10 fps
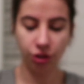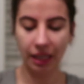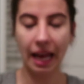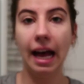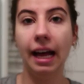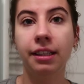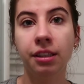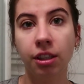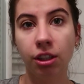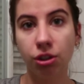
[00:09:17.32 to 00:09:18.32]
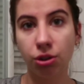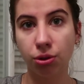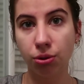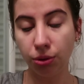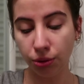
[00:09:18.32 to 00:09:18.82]
just add
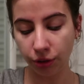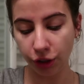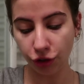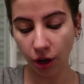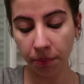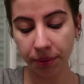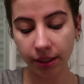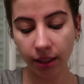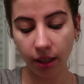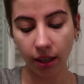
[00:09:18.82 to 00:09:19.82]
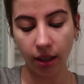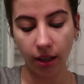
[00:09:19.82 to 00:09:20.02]
2 to 3 drops.